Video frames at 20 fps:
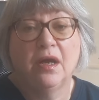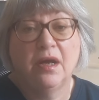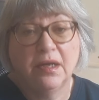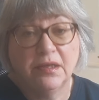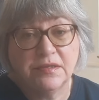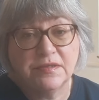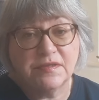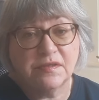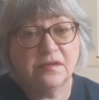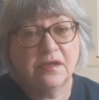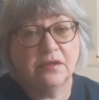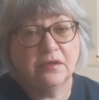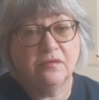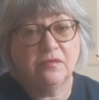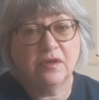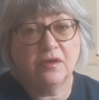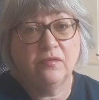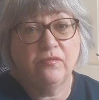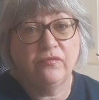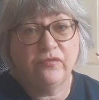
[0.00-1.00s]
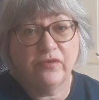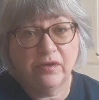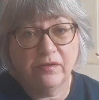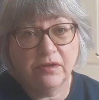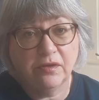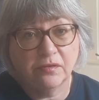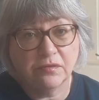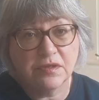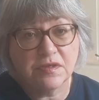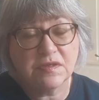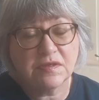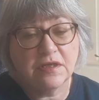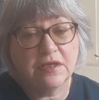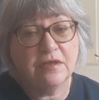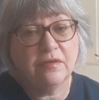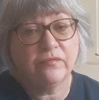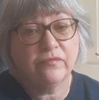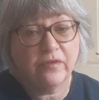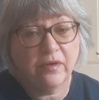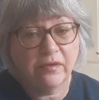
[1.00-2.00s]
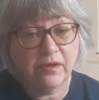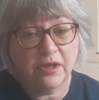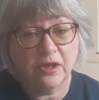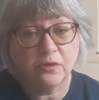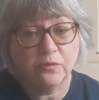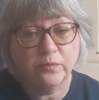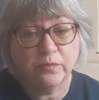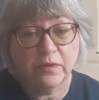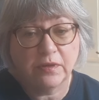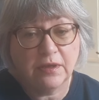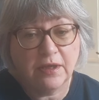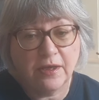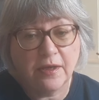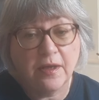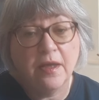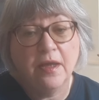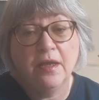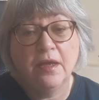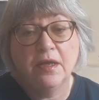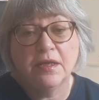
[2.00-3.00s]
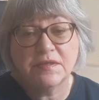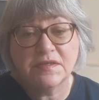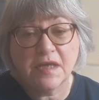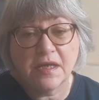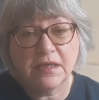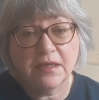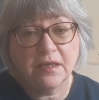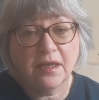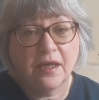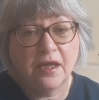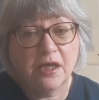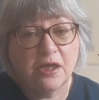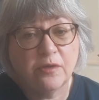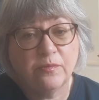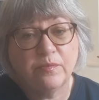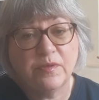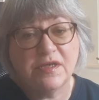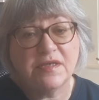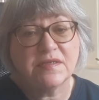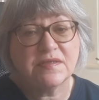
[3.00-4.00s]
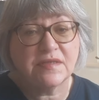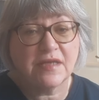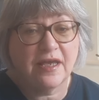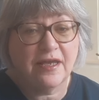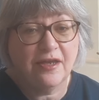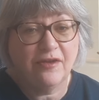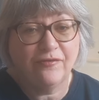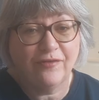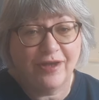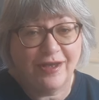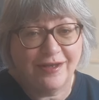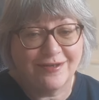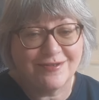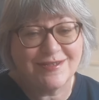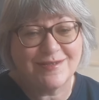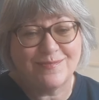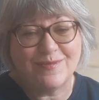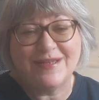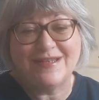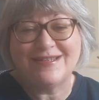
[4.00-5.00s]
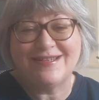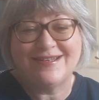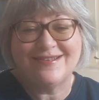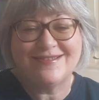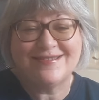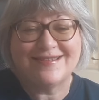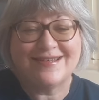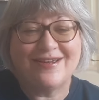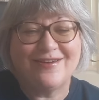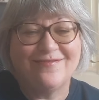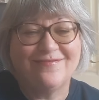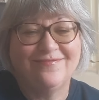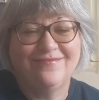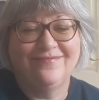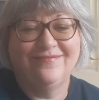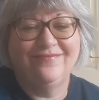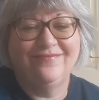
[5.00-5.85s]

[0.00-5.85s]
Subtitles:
answer anything very honestly and very openly. Take care, be safe, and I'll speak to you soon.